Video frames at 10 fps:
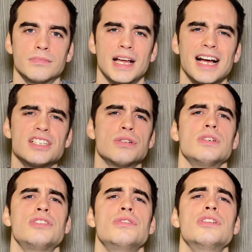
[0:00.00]
As
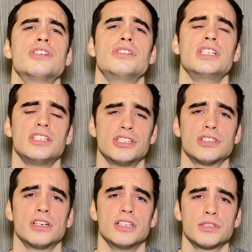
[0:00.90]
always, do your due
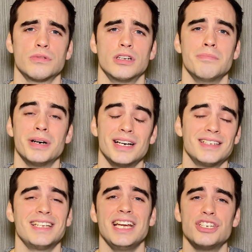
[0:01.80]
diligence on this one,
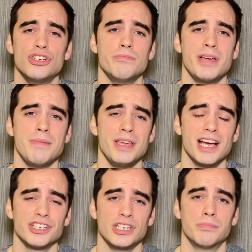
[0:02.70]
but Take-Two may be
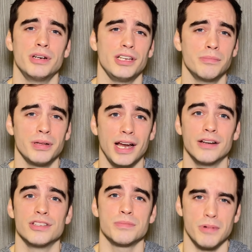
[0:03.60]
actually a pretty good player
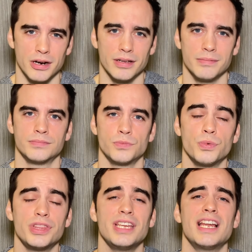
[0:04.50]
in this market.
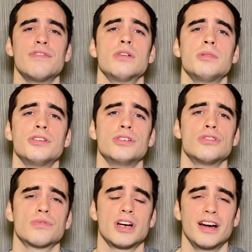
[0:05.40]
With the inevitable
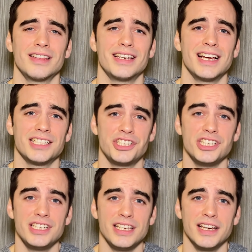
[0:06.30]
news regarding the next
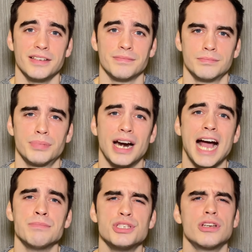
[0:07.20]
GTA,
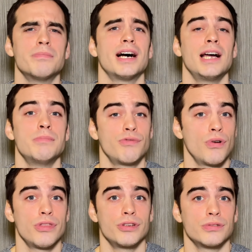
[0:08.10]
perhaps you can buy
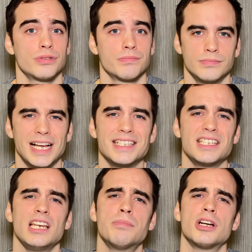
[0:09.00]
before the news. As
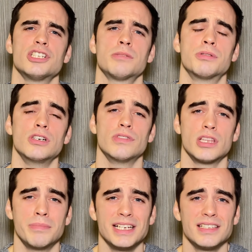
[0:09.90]
CD Projekt proved that
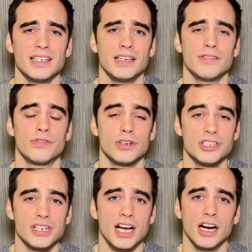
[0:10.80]
the best thing for its
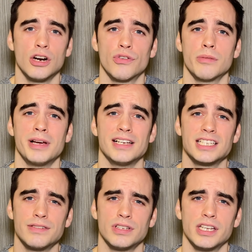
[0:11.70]
stock over the past
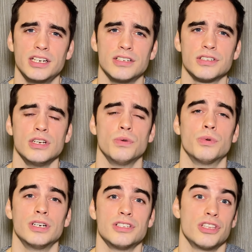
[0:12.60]
several years
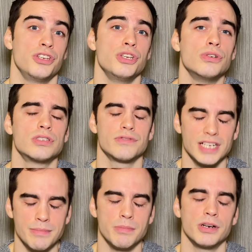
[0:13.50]
was the news of
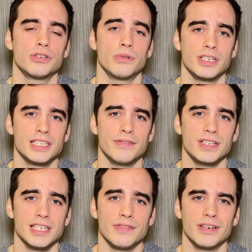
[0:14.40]
Cyberpunk
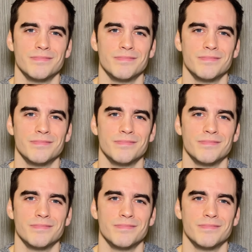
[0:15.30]
2077,